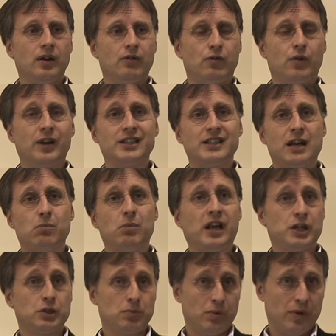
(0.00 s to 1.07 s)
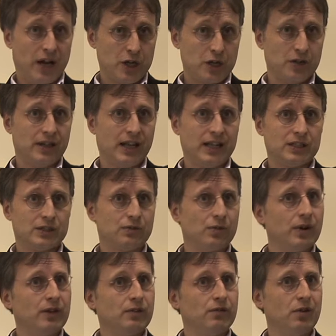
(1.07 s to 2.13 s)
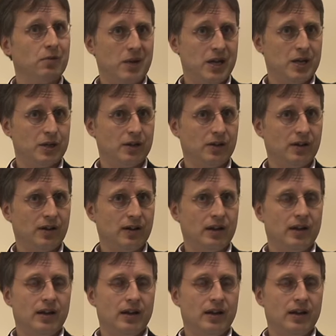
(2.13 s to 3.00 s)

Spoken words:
for example, expiration dates for information.